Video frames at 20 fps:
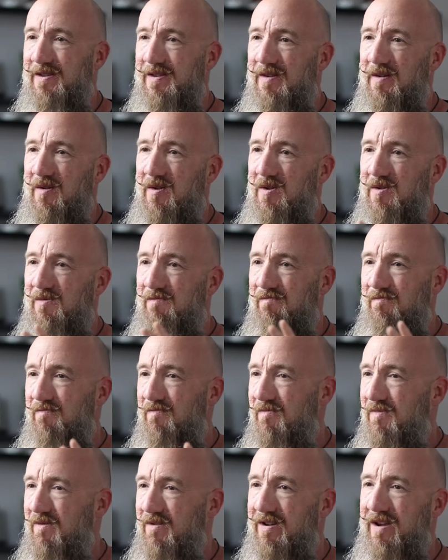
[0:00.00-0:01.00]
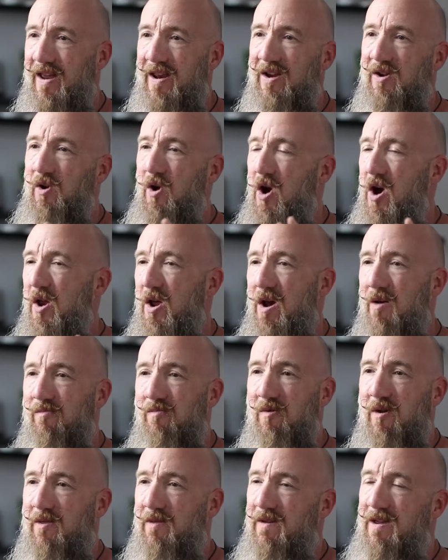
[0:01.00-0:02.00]
And are you getting caught
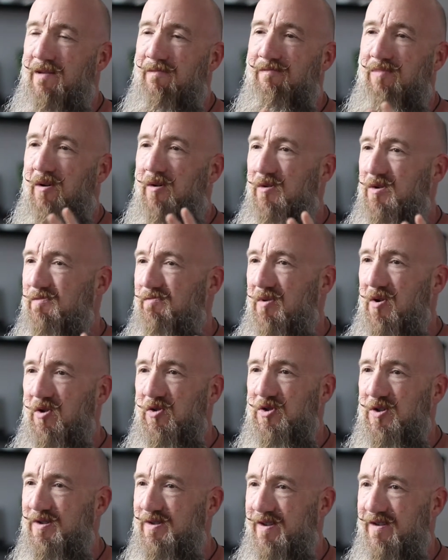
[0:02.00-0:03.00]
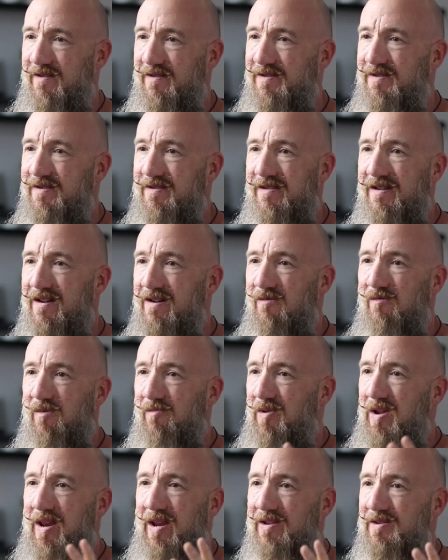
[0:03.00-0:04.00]
up with impulse purchases? Would
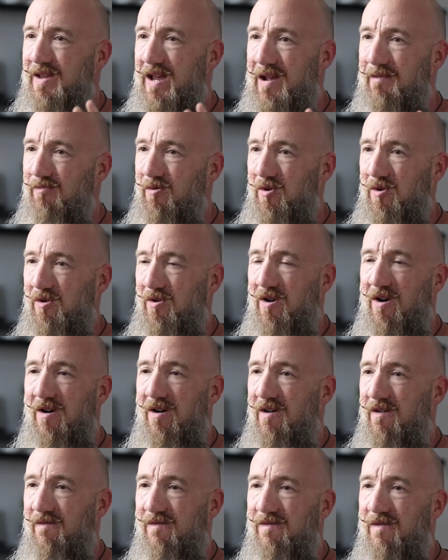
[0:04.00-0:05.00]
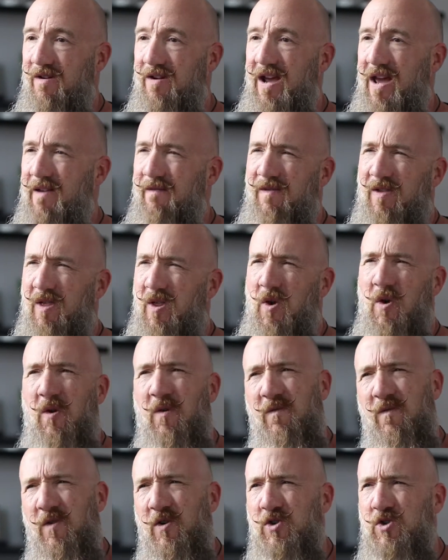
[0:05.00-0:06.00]
be an example of kind of
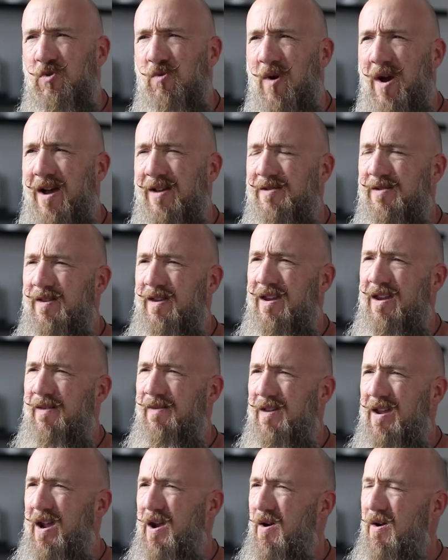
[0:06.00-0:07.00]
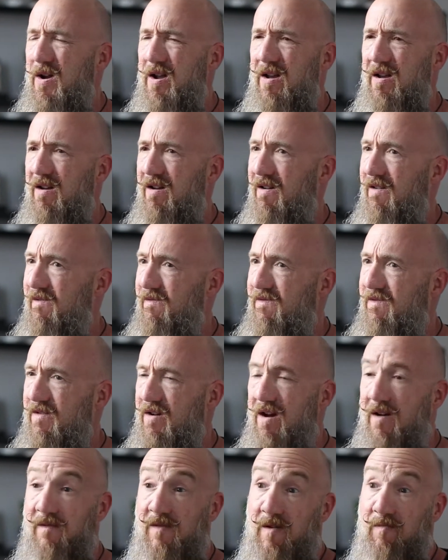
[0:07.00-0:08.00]
low virtuosity in the area
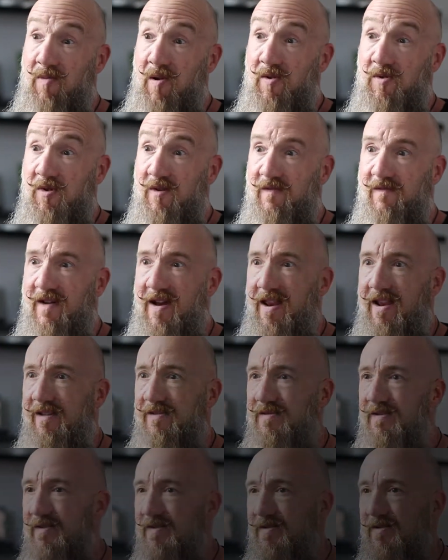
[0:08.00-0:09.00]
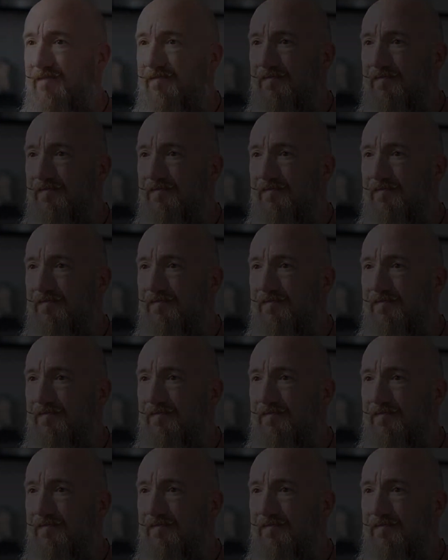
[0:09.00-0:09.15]
of your personal finances.